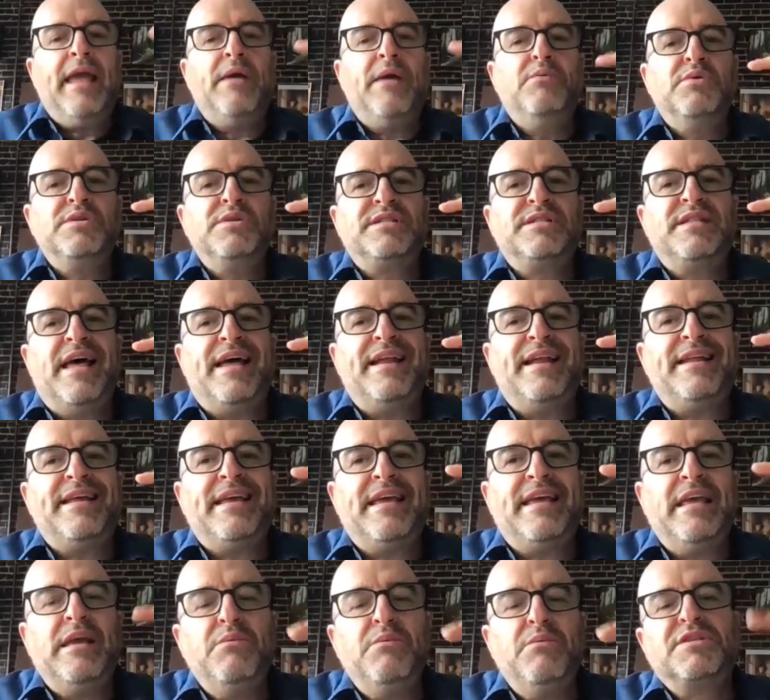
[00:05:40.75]
It was that
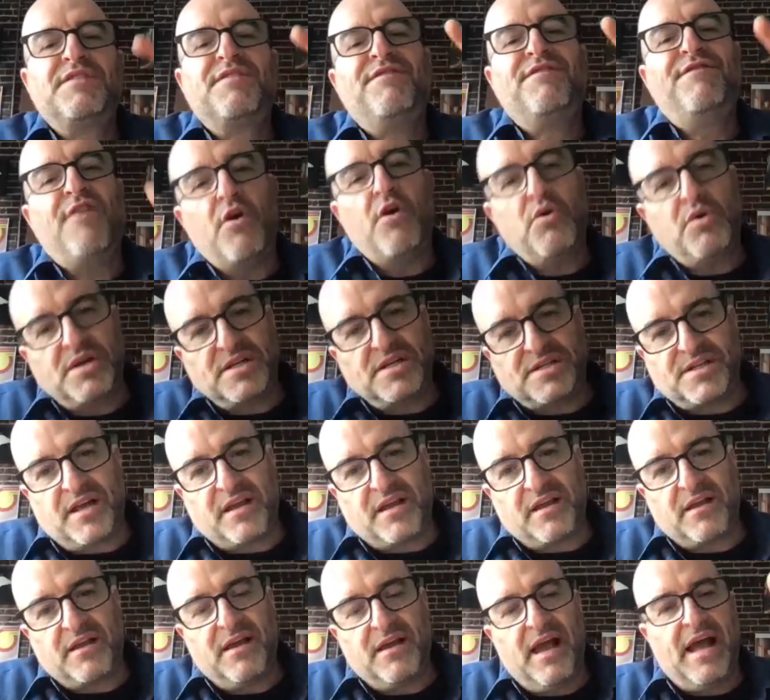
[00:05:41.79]
he was
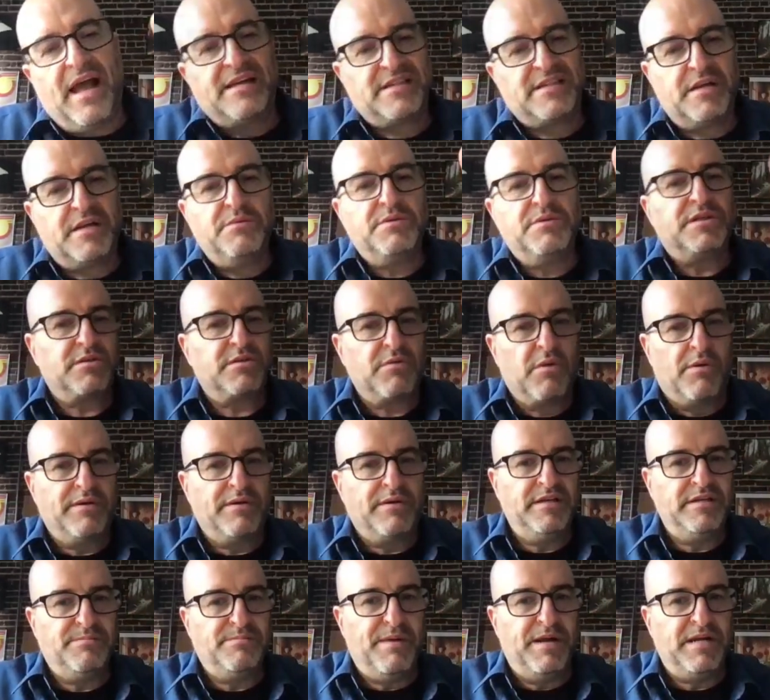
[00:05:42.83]
focusing as he was
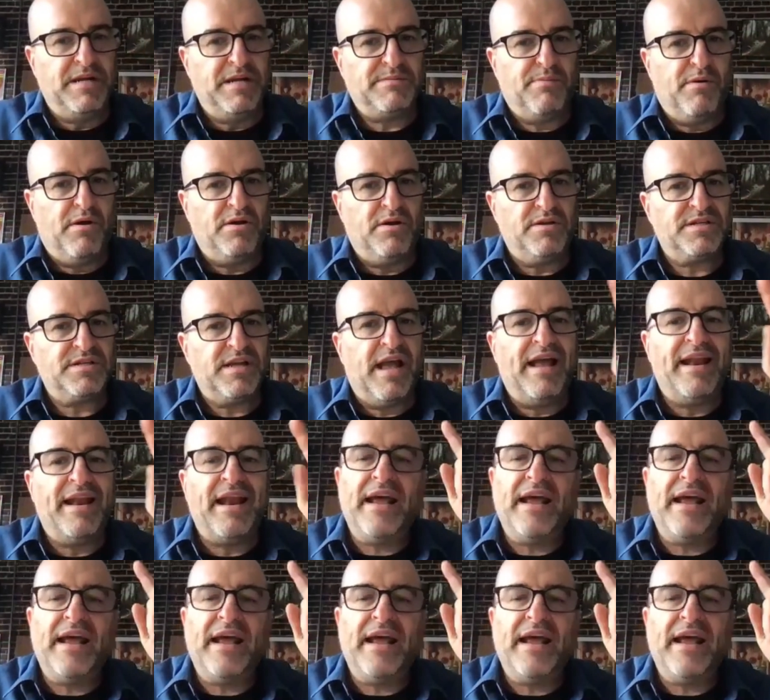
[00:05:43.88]
throwing these baseballs.